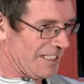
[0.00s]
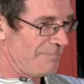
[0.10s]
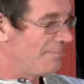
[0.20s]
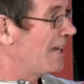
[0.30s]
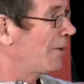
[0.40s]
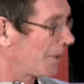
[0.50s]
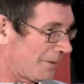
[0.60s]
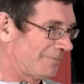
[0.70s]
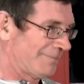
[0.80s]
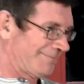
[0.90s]
In mill.
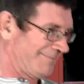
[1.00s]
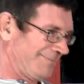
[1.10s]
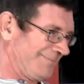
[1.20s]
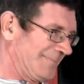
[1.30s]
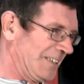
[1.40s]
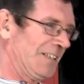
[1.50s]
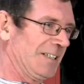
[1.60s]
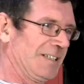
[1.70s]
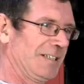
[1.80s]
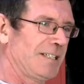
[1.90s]

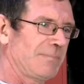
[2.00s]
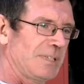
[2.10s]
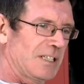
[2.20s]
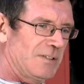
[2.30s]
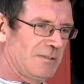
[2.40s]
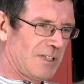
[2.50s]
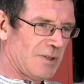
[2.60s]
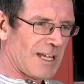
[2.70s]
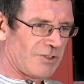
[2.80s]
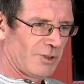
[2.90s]
Yeah, you can do
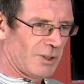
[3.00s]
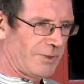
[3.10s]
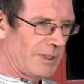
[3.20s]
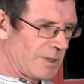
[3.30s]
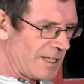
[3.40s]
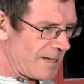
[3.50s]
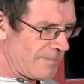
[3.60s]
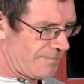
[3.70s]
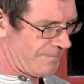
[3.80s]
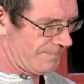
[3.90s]
that sort of thing with it.
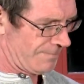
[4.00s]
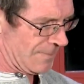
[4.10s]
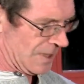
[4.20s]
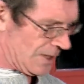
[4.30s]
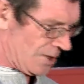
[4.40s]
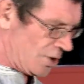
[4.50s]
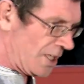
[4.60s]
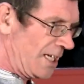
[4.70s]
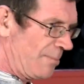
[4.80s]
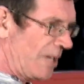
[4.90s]
Tuck
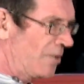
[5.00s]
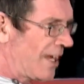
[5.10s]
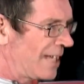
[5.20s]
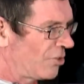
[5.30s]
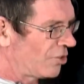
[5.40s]
in at both ends.